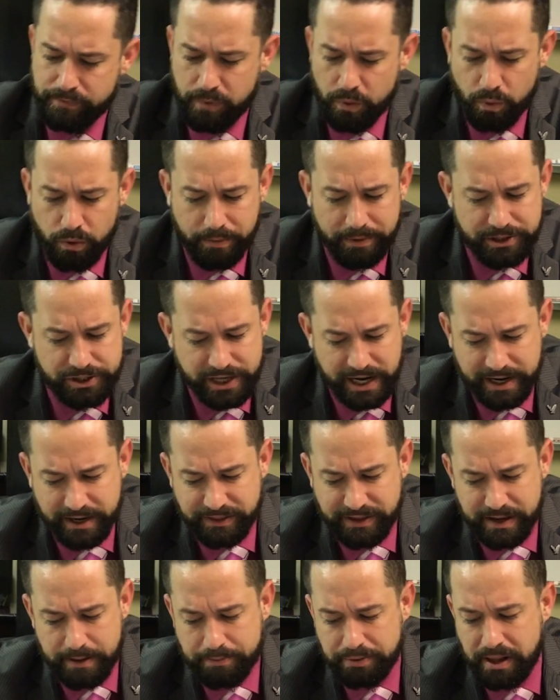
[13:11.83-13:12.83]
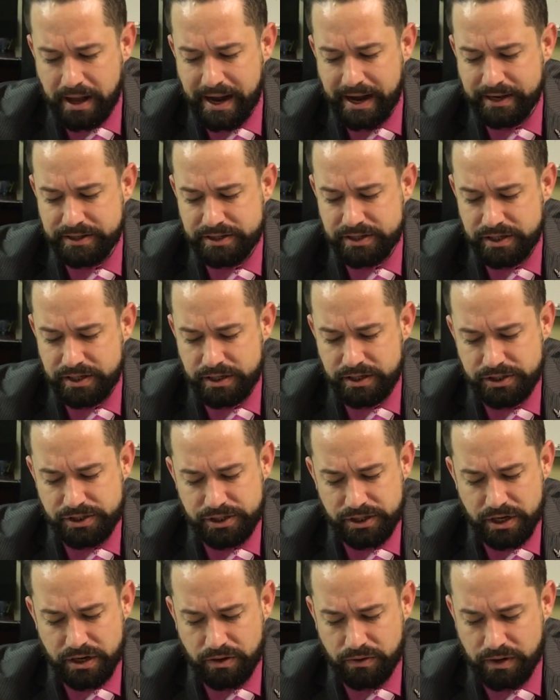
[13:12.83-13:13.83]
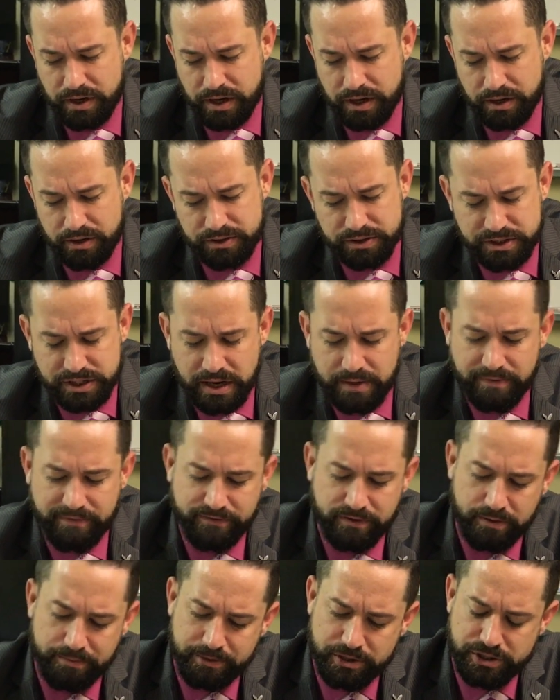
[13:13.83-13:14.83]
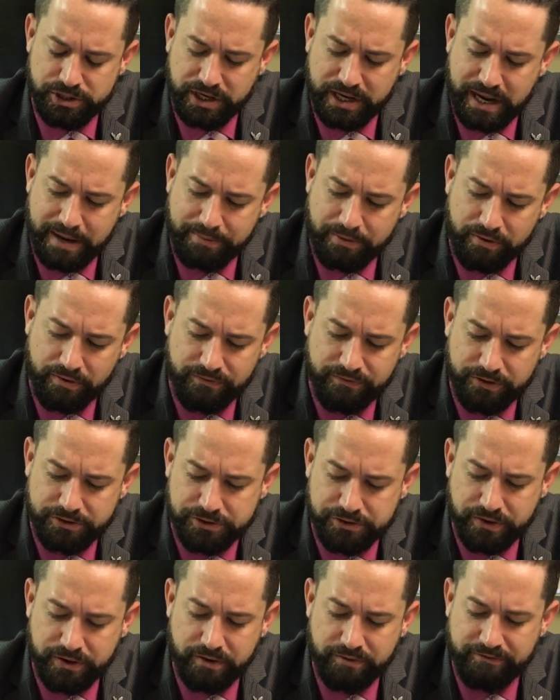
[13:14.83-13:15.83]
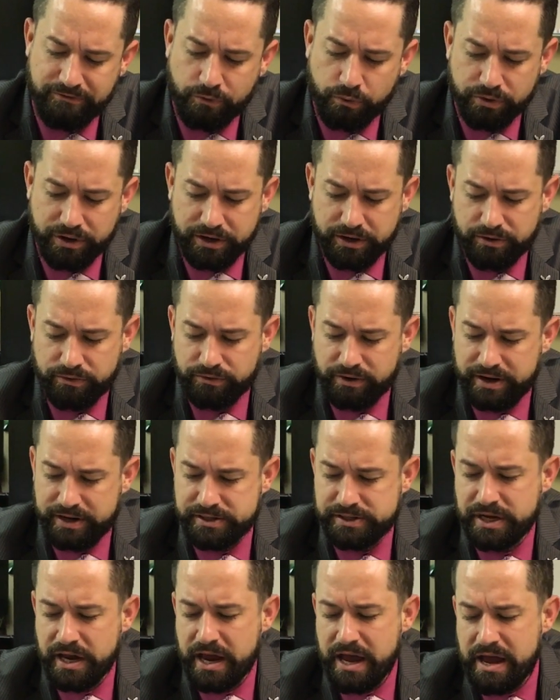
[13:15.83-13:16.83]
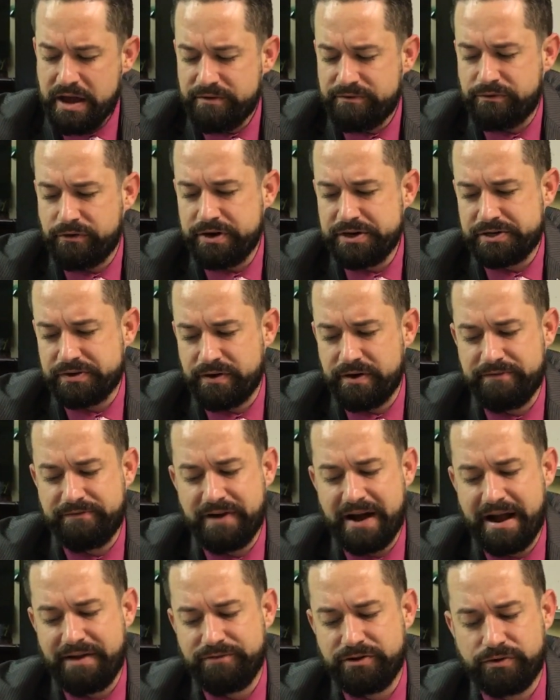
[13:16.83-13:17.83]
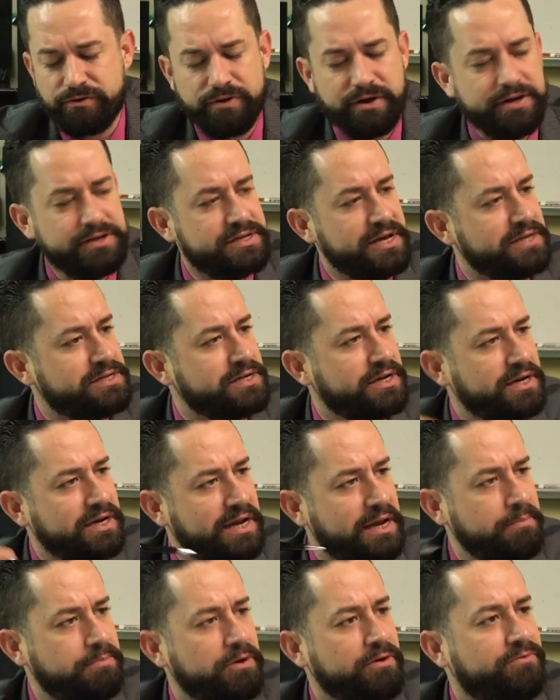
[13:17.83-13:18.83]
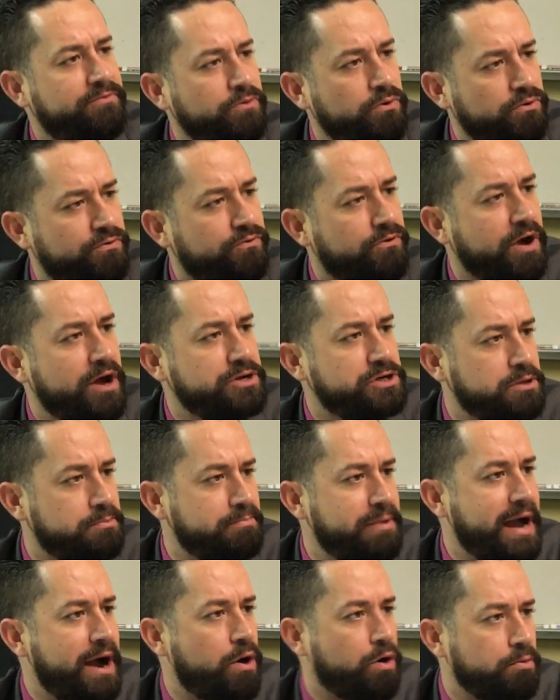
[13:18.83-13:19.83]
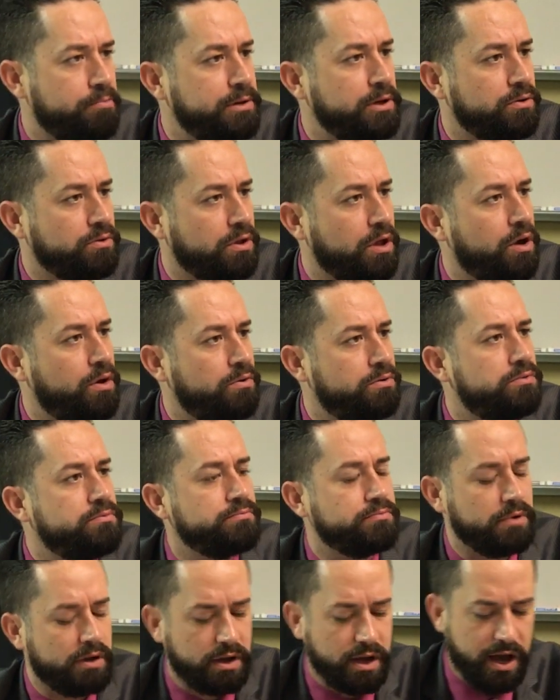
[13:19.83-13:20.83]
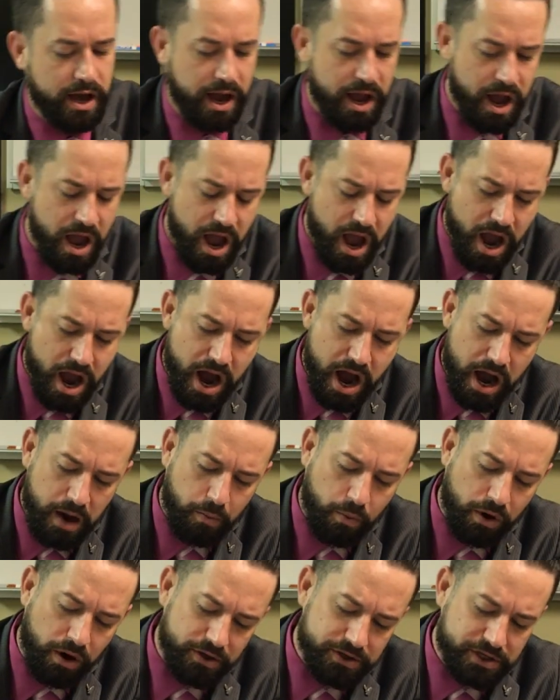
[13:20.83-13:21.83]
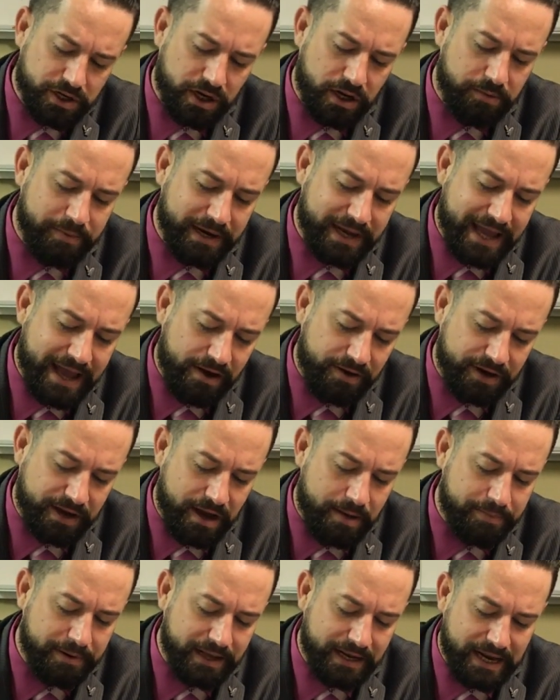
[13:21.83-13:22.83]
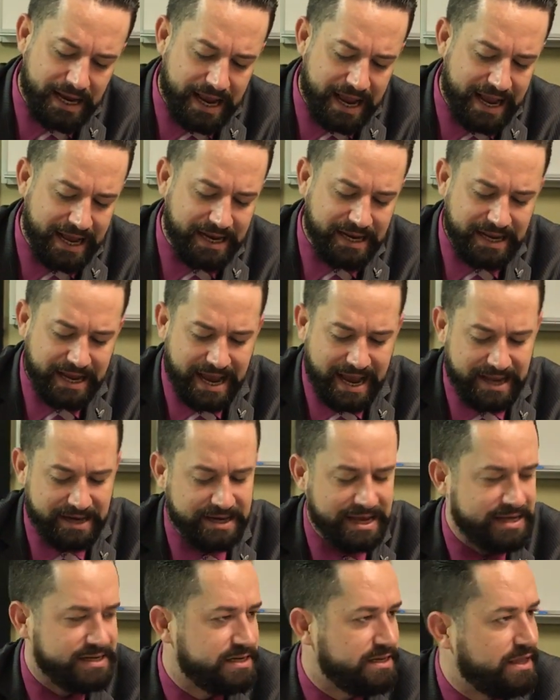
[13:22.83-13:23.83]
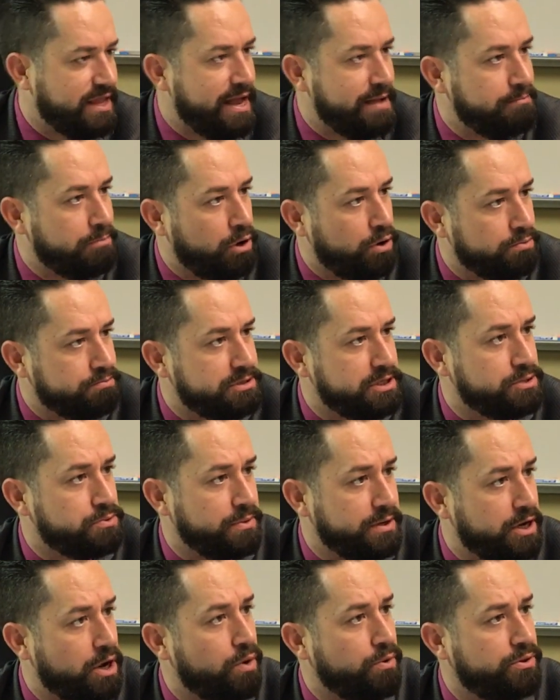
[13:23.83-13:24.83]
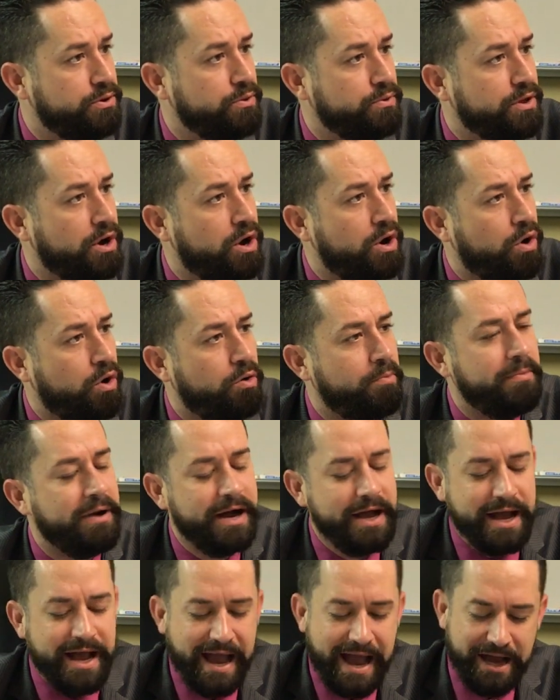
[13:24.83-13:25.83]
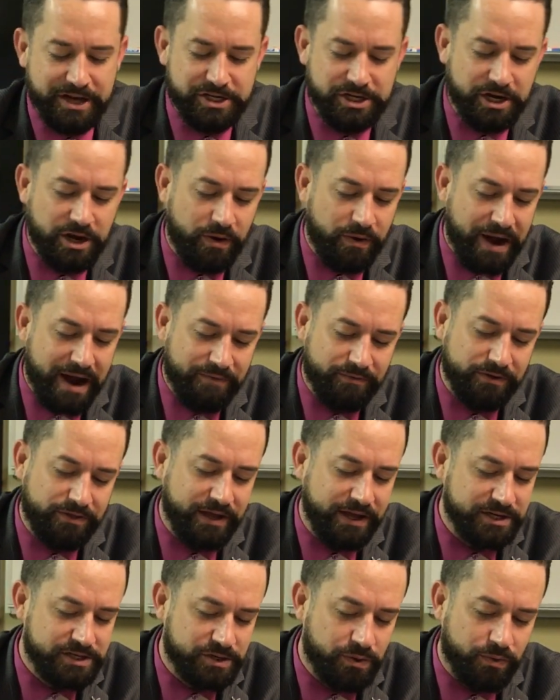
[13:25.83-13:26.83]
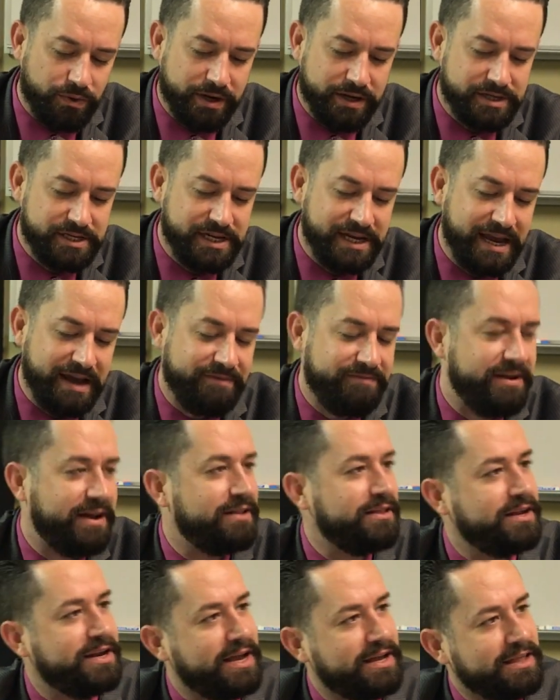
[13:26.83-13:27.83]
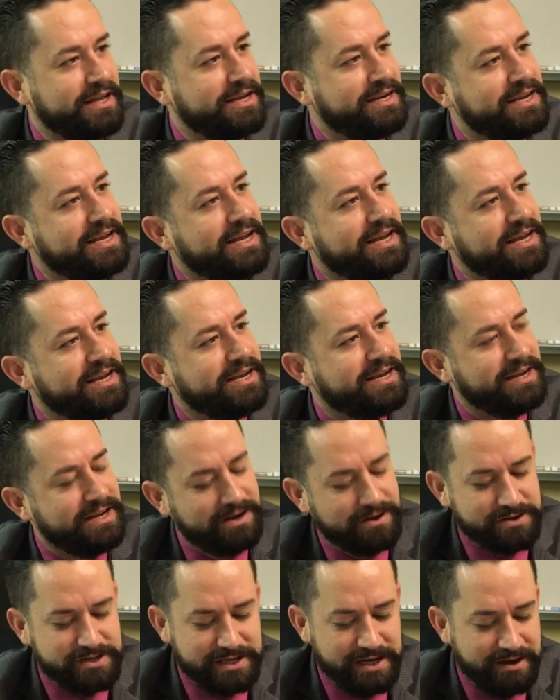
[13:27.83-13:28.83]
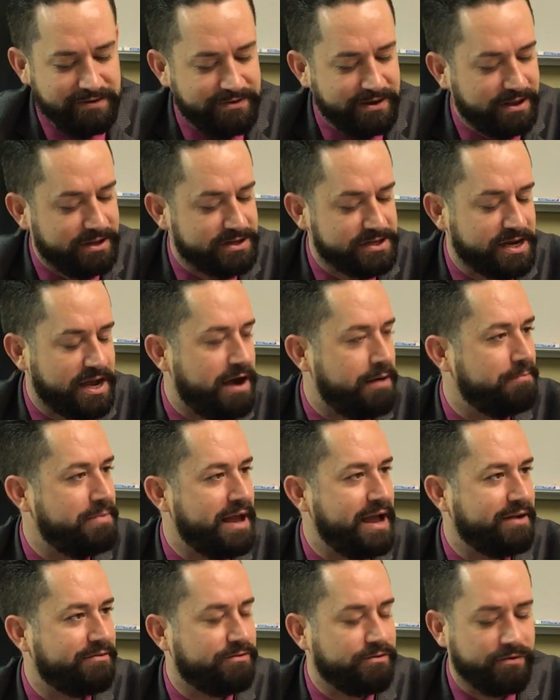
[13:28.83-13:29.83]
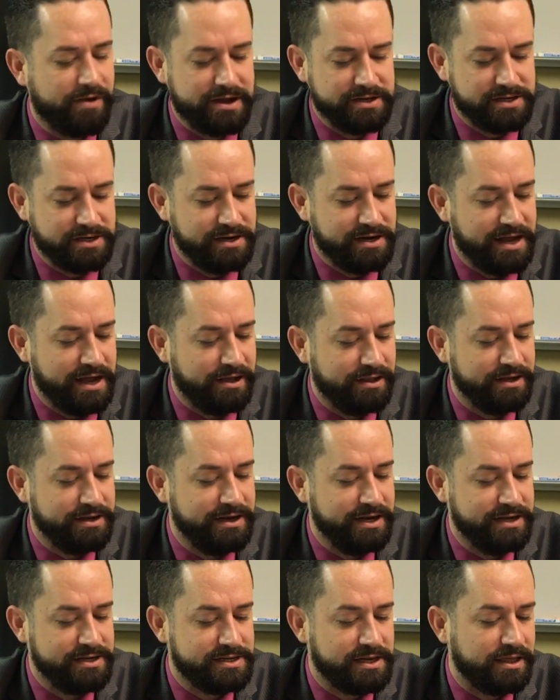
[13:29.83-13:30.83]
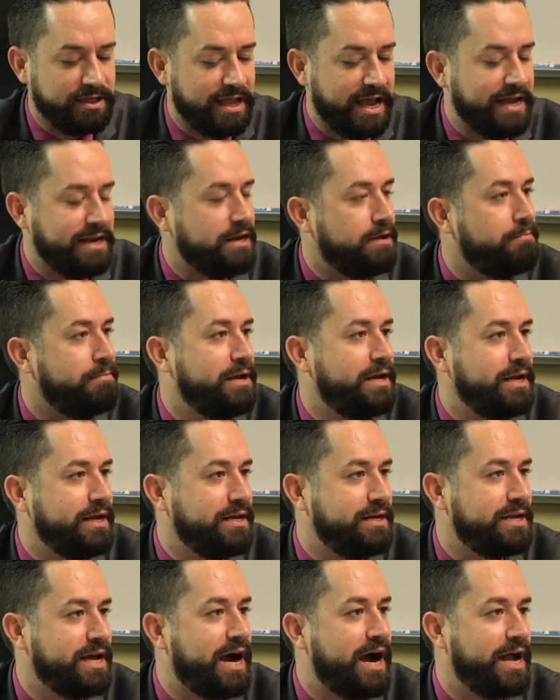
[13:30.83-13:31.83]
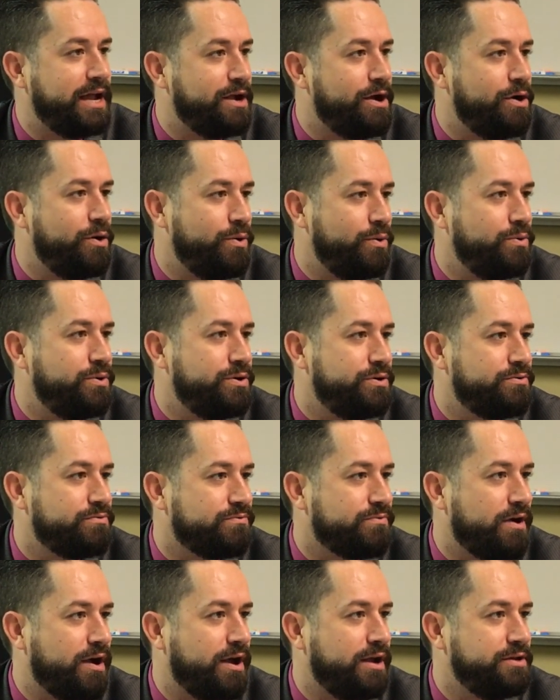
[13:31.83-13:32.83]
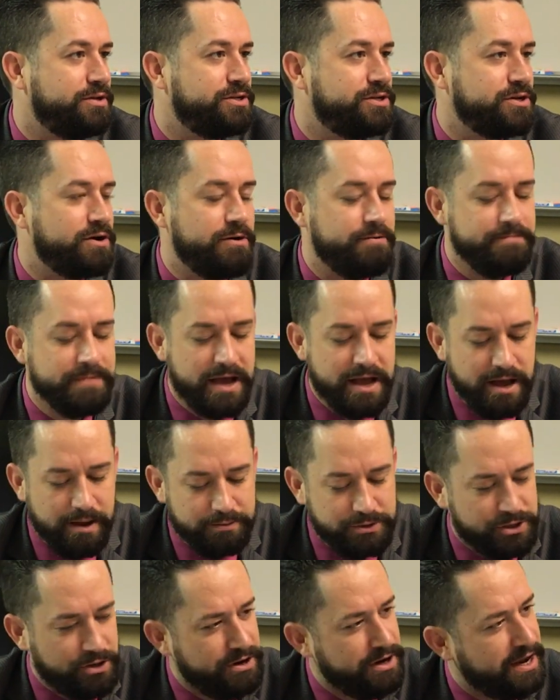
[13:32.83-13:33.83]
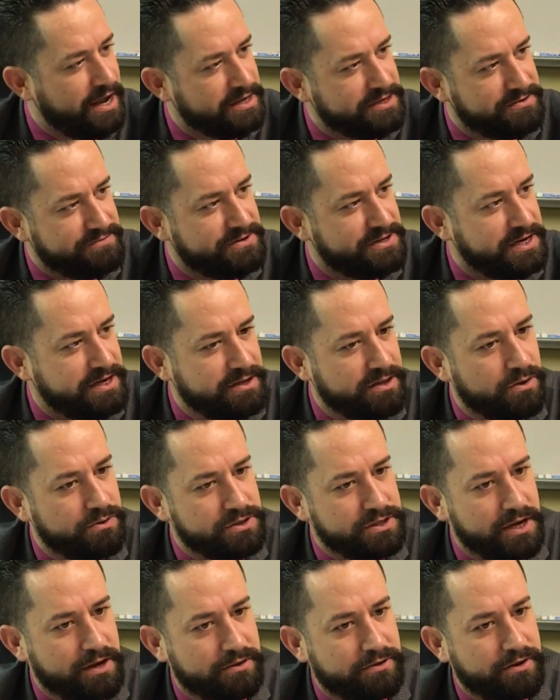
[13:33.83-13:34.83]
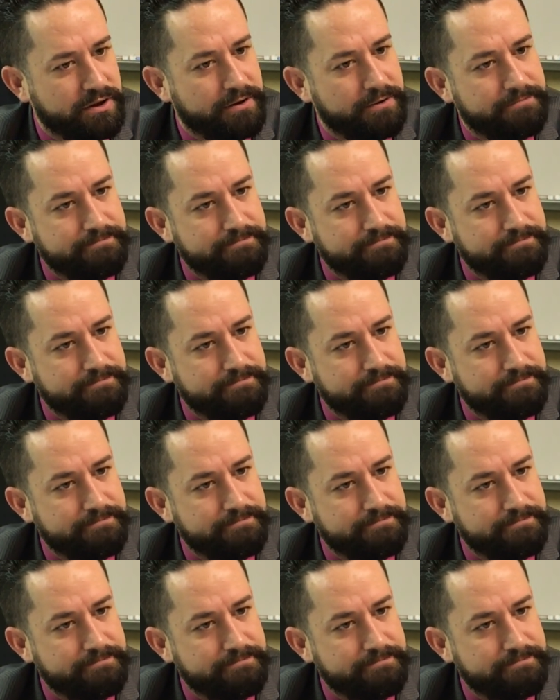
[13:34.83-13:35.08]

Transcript: We'll be checking the appliances, or some of them. You should keep your refrigerator at 40 degrees, freezer at 5 degrees. That's going to keep your food fresh and power bill low. Okay. We're also going to be counting up any incandescent light bulbs as we go through the home. As you know, everything's going to CFL and LED. You know, CFL is compact fluorescent. LED is a light emitting diode, right? So I'm sure you guys have seen those out there.